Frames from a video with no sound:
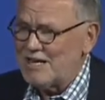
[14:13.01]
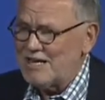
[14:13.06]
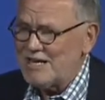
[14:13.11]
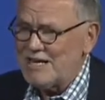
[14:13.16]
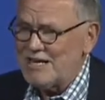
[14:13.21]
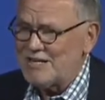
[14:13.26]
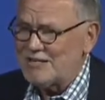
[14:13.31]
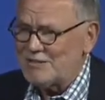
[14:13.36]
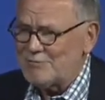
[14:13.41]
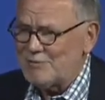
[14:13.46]

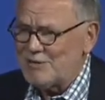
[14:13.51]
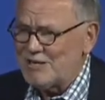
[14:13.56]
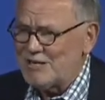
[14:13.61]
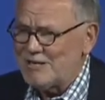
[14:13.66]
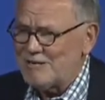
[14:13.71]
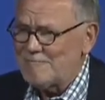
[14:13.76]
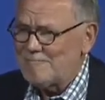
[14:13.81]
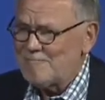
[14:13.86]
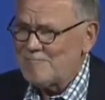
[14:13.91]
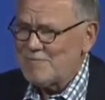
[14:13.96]
He has
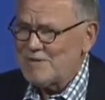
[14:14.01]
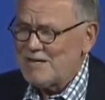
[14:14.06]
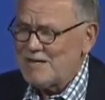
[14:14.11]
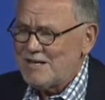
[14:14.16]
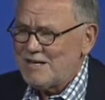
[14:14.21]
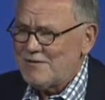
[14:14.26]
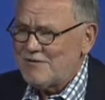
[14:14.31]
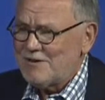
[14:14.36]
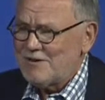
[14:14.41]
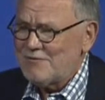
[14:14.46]
been,
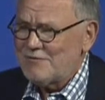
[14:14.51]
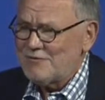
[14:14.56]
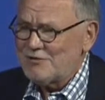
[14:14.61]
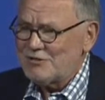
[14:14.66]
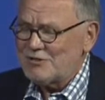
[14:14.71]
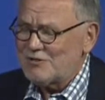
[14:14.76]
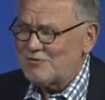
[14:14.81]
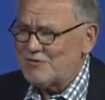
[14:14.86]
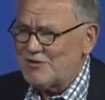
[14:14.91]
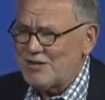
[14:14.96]

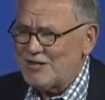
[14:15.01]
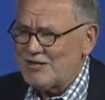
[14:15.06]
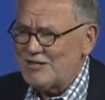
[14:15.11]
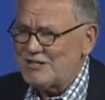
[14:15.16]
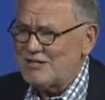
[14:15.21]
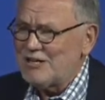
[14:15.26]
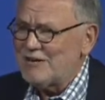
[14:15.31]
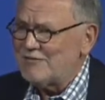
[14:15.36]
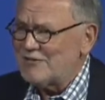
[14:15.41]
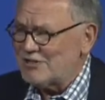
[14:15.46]
first of all,
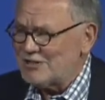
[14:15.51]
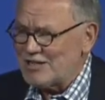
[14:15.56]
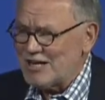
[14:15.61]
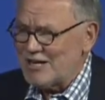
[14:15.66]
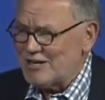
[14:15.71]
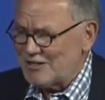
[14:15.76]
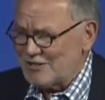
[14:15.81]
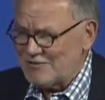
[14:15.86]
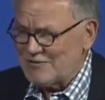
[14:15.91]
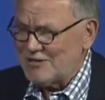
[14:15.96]
he's never
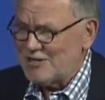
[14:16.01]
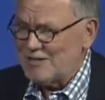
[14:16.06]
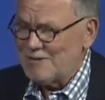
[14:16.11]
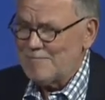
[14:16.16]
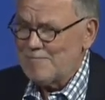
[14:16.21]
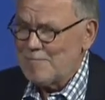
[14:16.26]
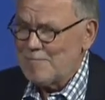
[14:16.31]
satisfied.